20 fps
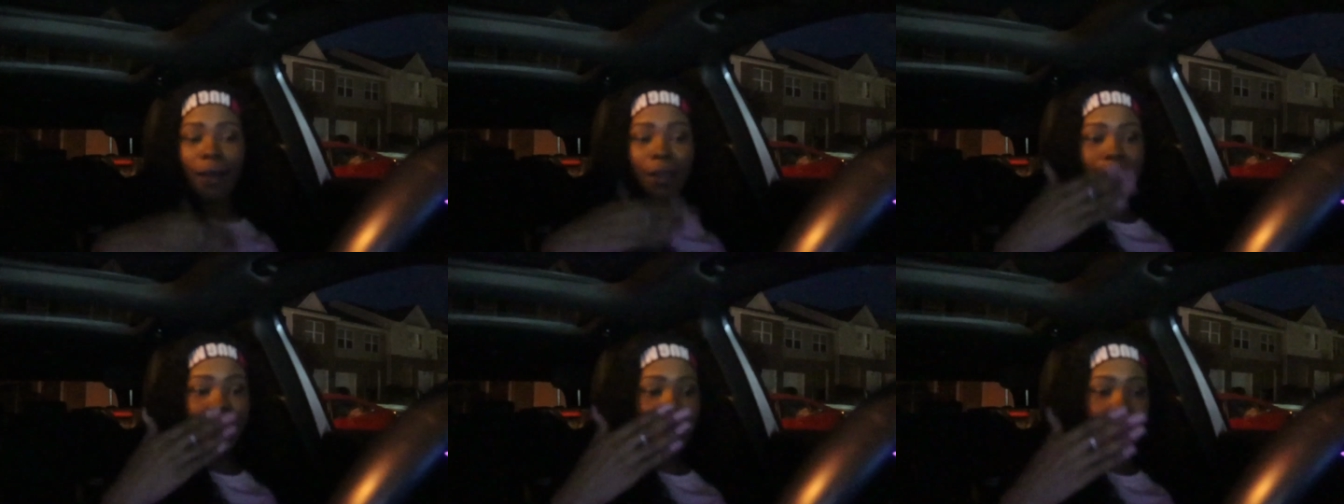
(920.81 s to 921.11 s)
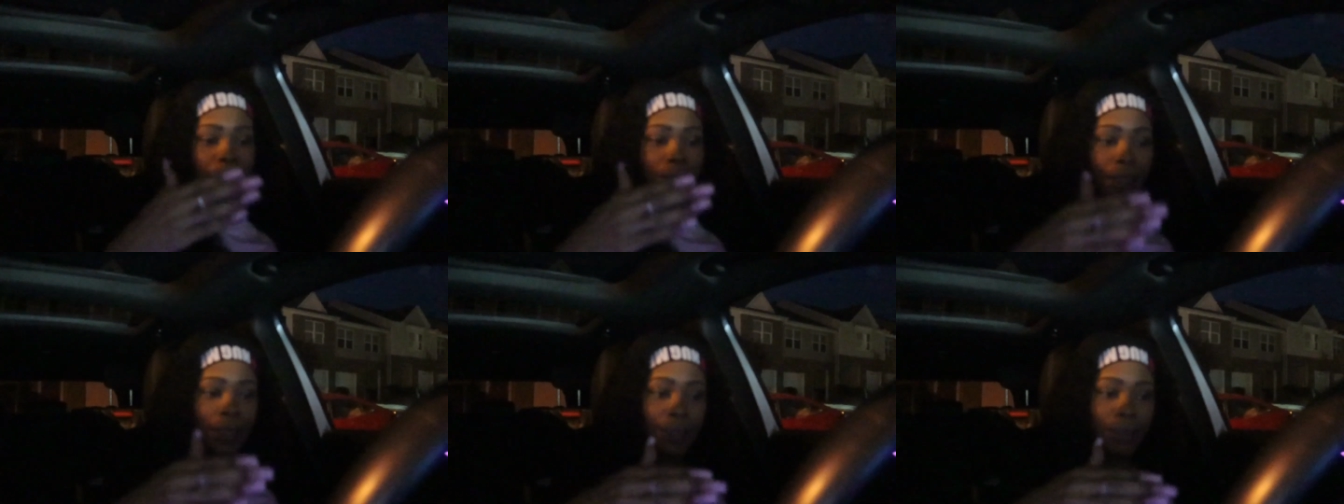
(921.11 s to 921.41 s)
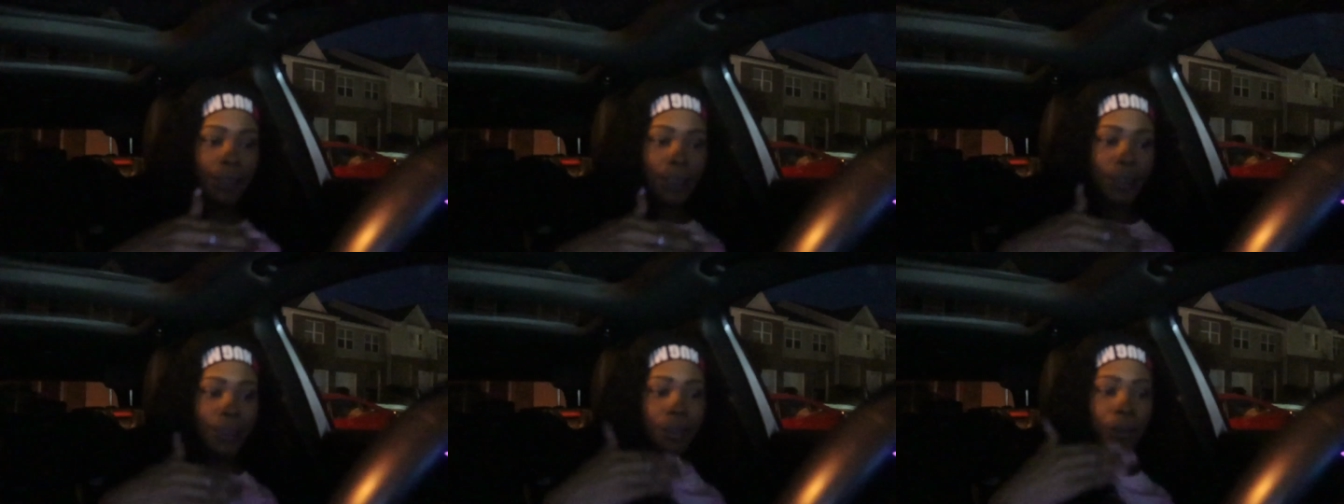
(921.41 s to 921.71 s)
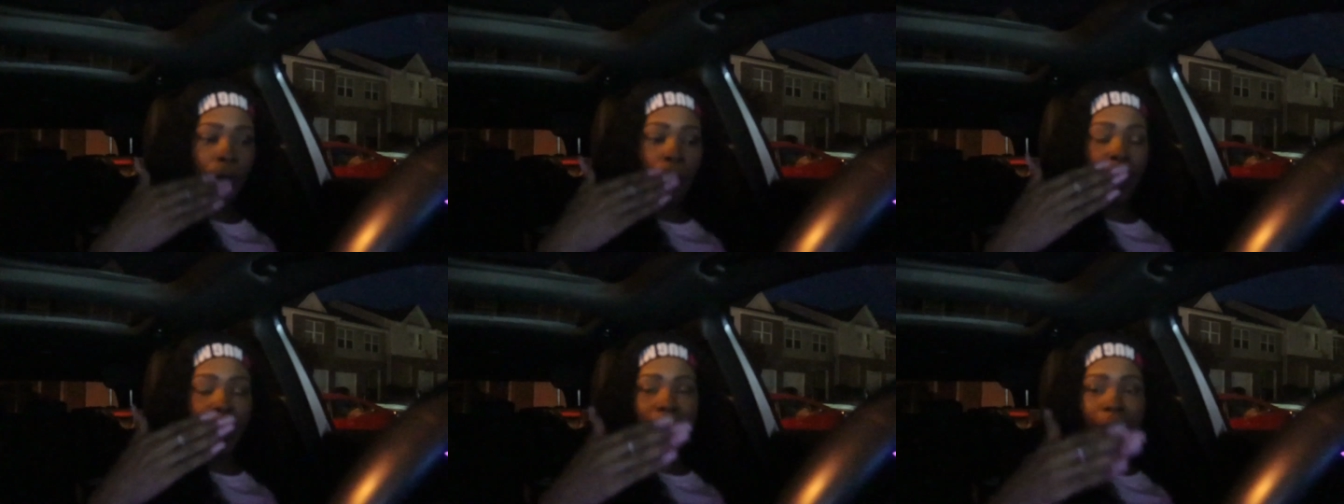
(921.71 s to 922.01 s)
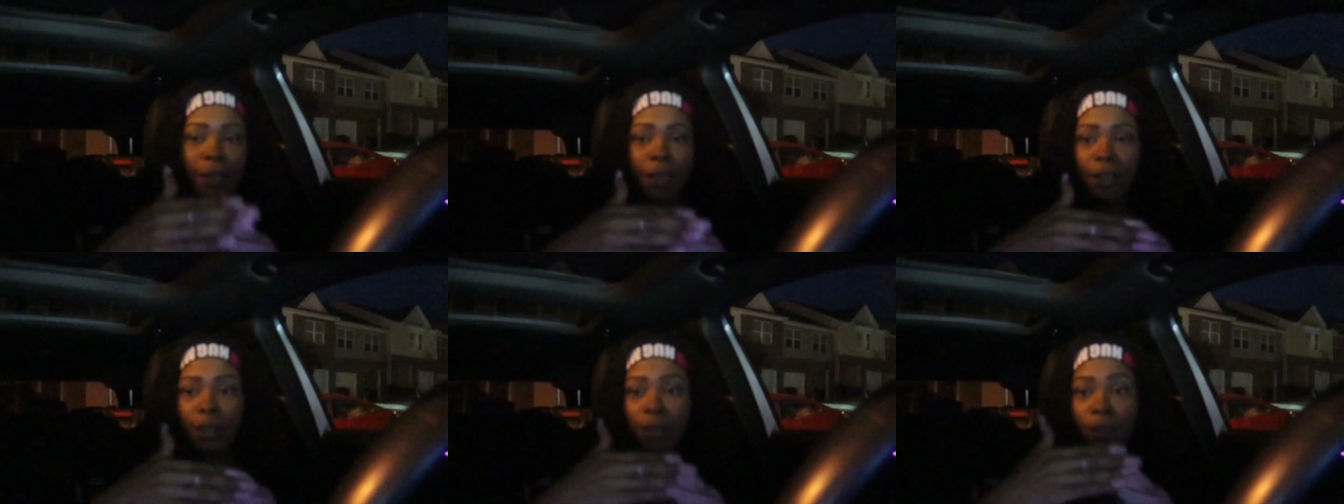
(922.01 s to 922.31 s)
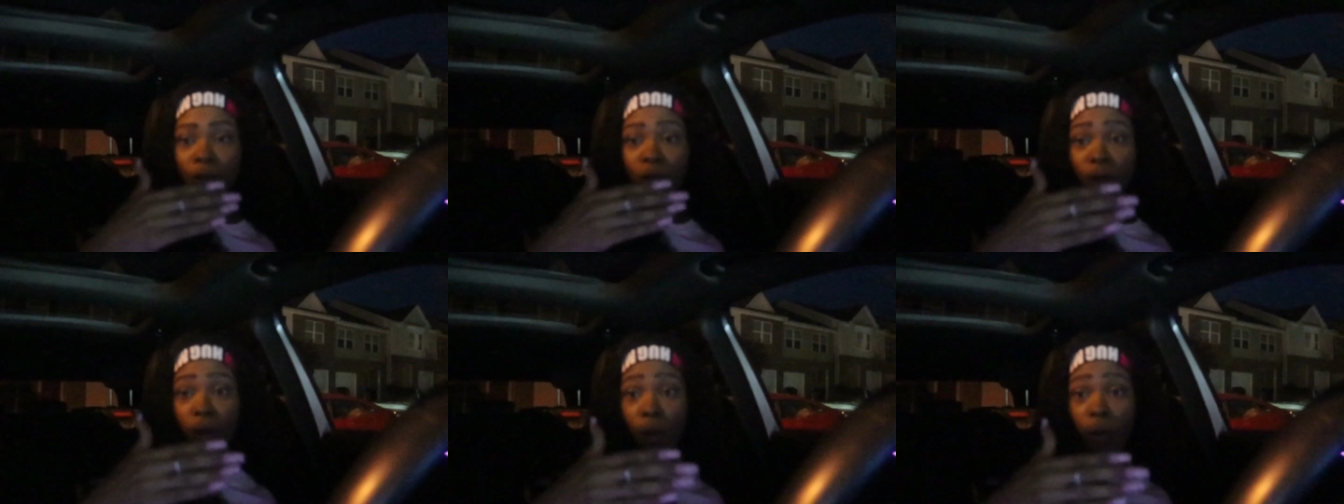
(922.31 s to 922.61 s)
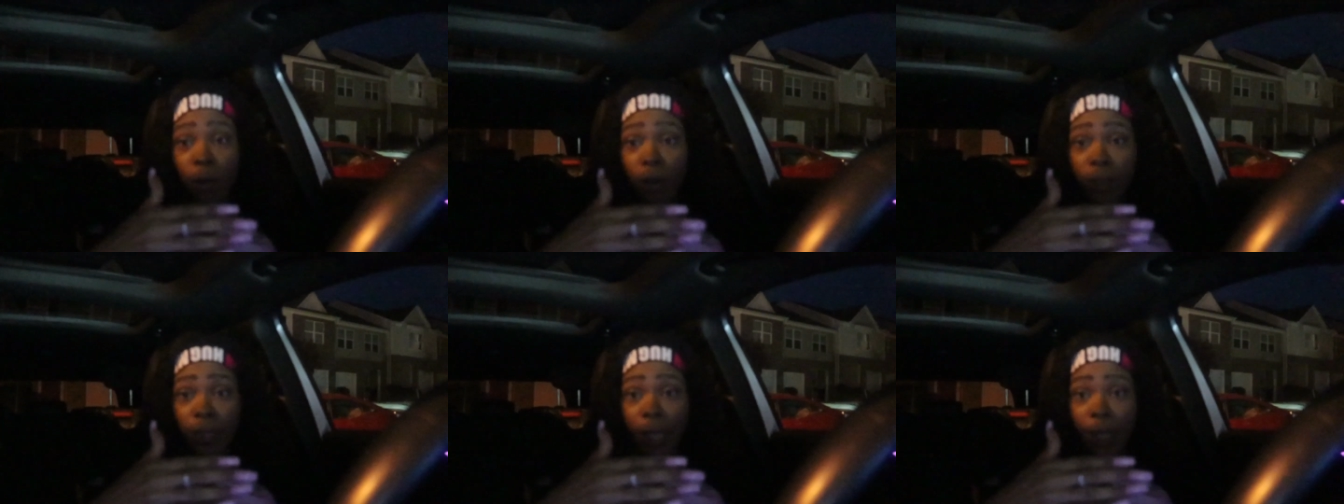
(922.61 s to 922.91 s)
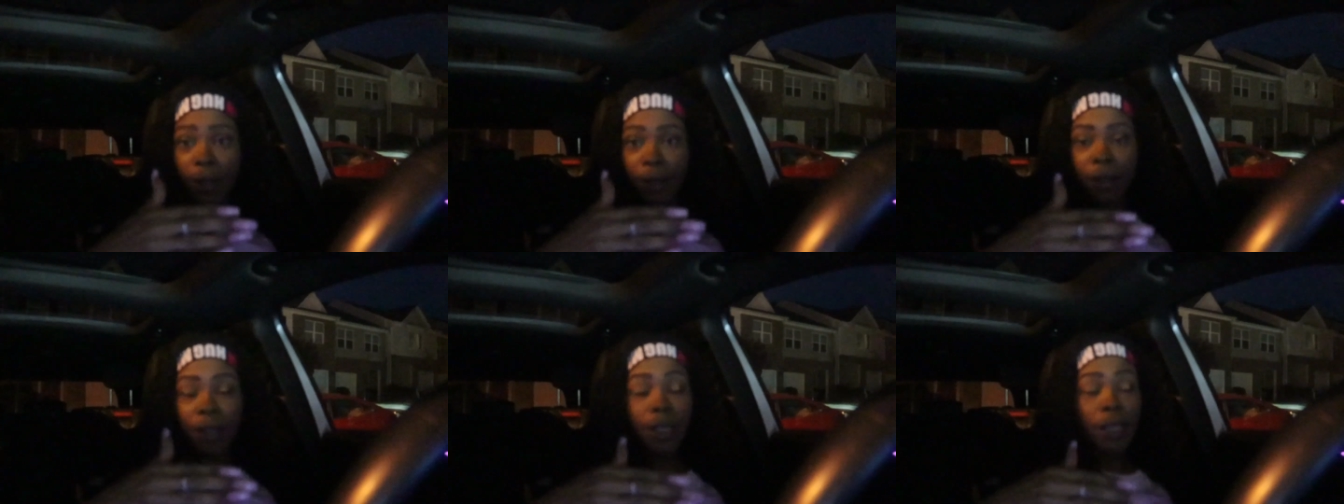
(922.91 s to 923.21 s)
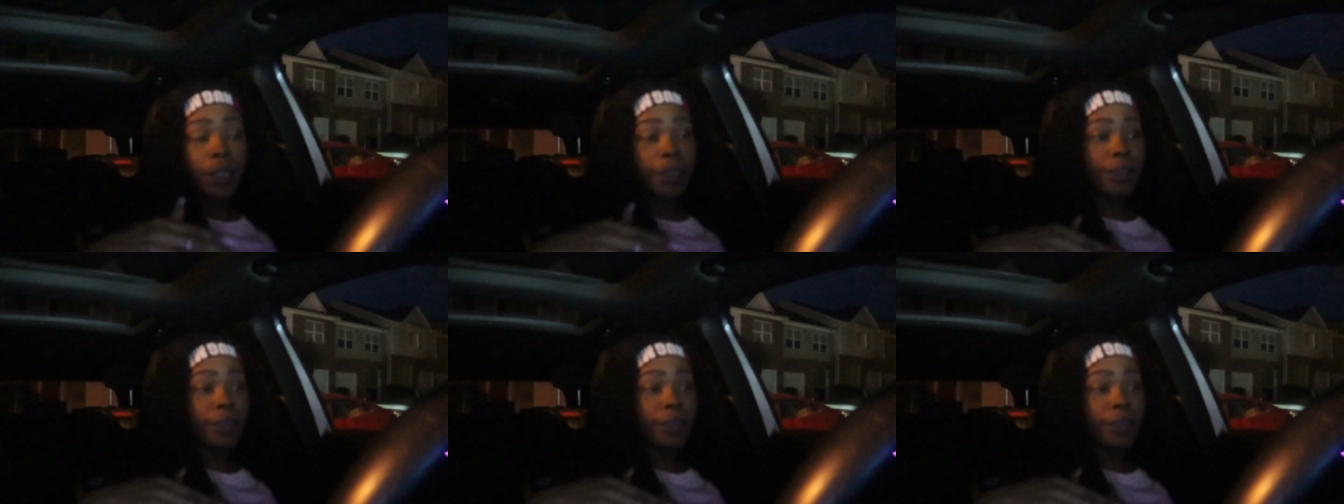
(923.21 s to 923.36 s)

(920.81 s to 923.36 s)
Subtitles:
because it's easier to organically grow on there.